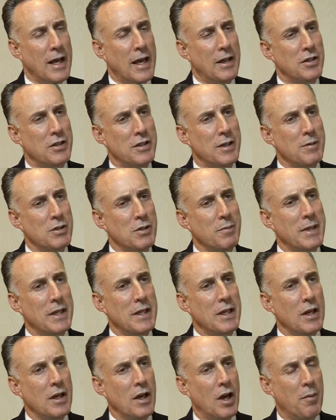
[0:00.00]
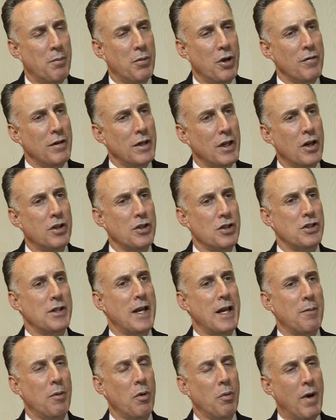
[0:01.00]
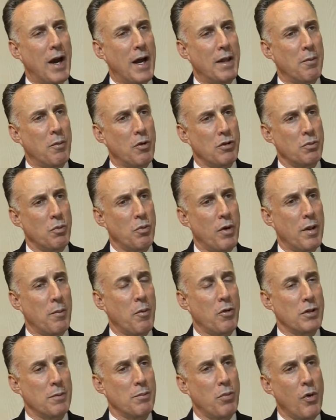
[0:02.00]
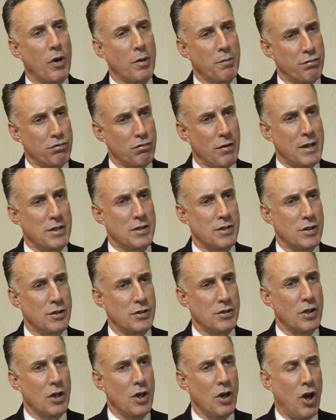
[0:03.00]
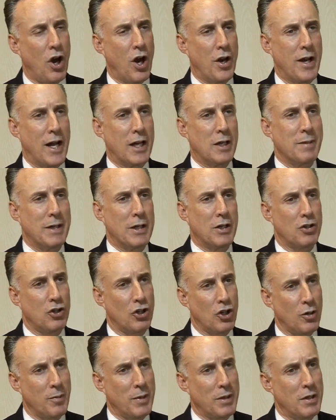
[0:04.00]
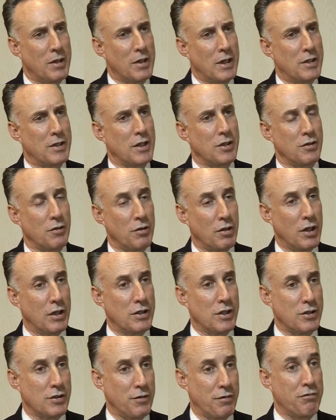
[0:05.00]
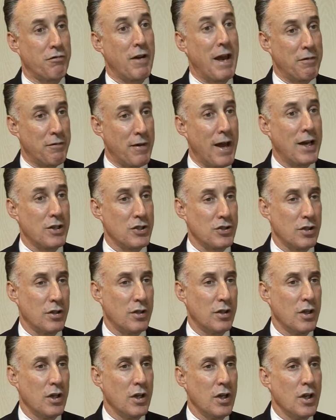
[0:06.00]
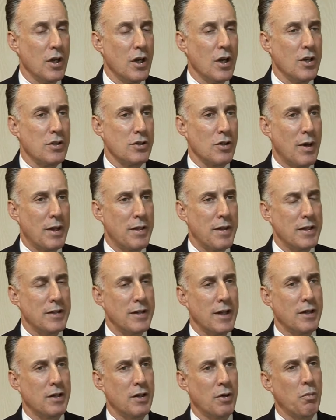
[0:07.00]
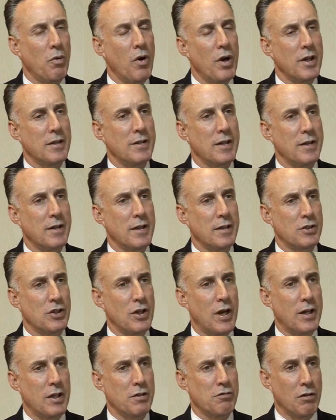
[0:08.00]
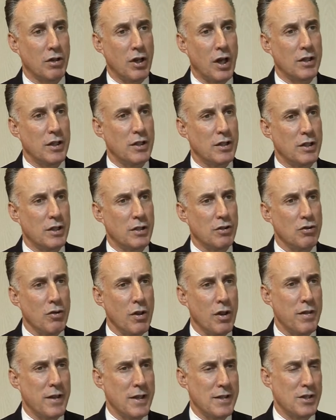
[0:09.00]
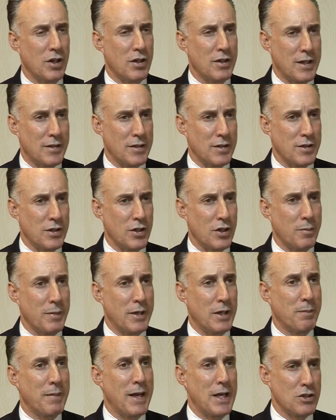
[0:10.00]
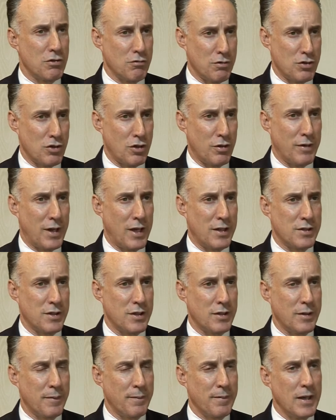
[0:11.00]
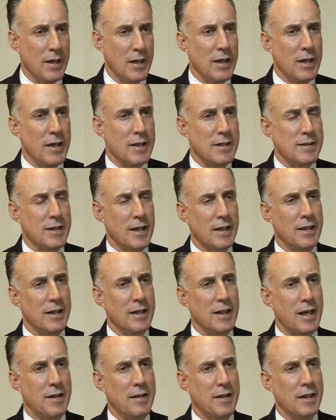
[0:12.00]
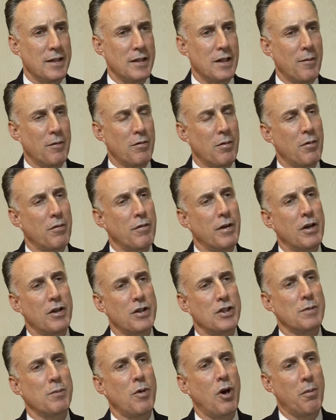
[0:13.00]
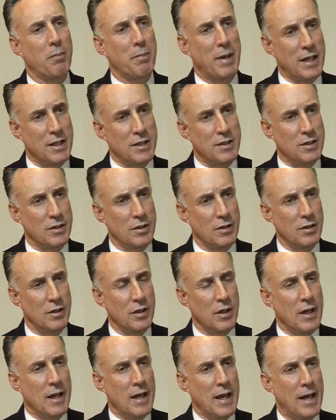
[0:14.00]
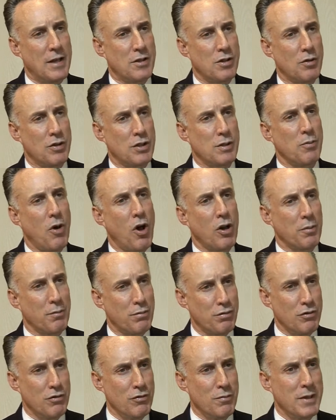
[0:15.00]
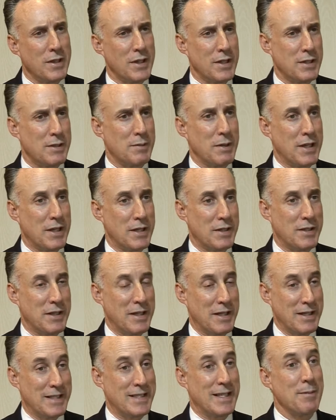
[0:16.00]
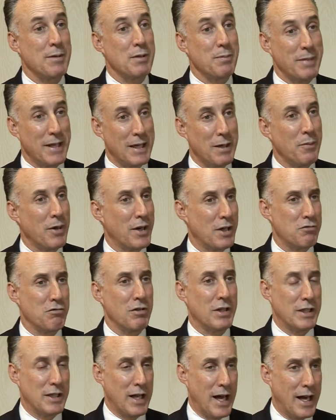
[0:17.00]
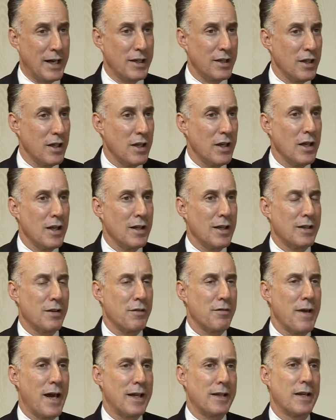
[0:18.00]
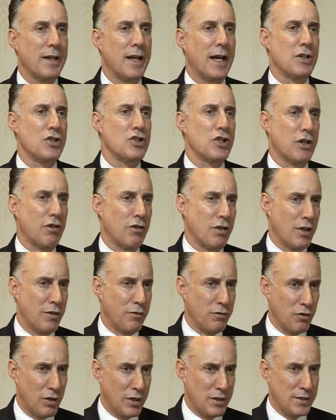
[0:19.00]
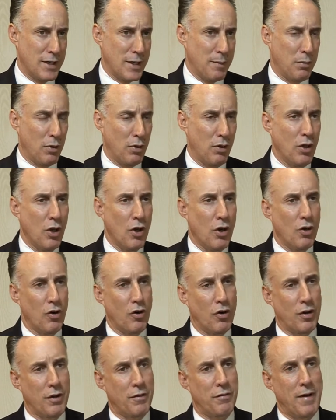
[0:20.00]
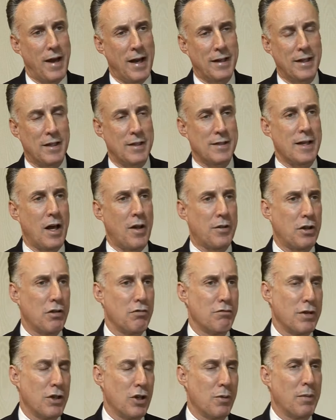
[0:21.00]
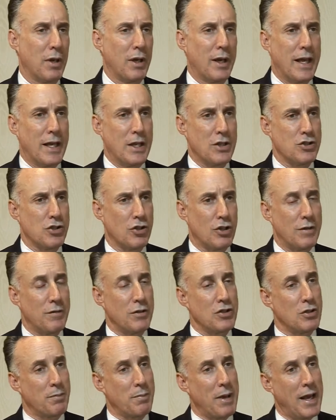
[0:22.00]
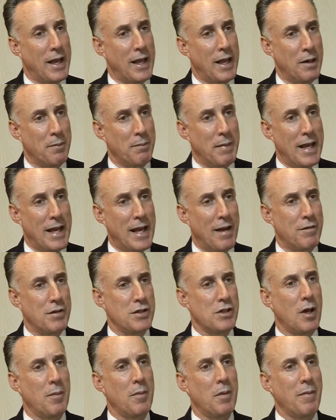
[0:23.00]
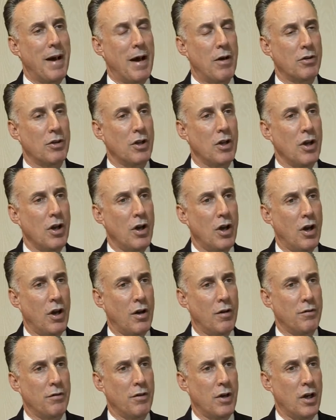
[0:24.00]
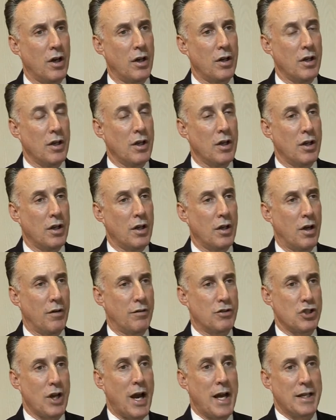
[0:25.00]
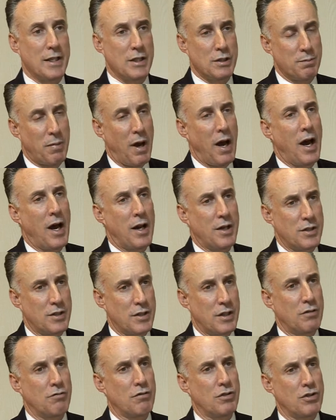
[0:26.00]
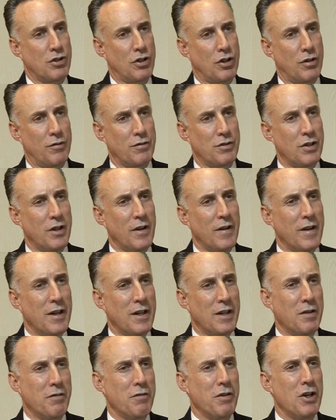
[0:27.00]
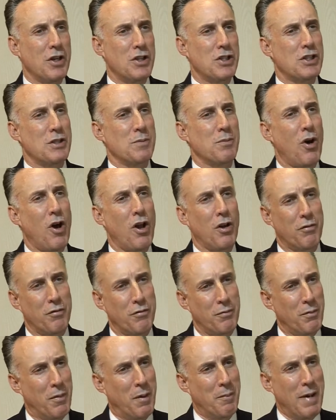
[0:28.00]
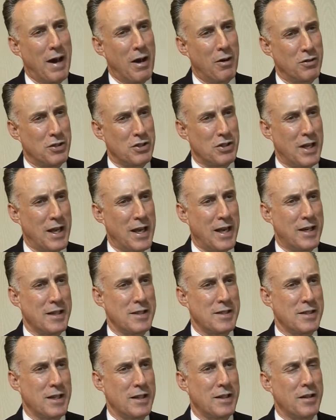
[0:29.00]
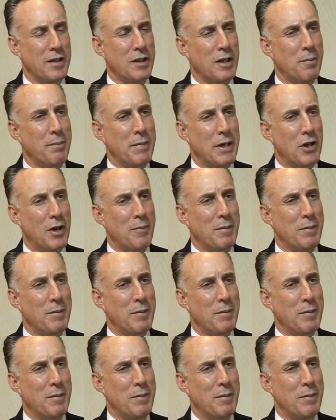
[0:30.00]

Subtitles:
And it seems to be perfectly understandable why one of the most important prices are not to be determined in such a fashion. So I think that one is, I think China is reluctant to do the things that are necessary to be a major reserve asset. Secondly, I think it's coming from a very small base. And so a small improvement seems big, but it's really not. Like the fact that Nigeria, for example, or the fact that South Korea, Malaysia, or even Japan may have some amount of Chinese bonds in reserves. They're very small amounts, and it doesn't compare.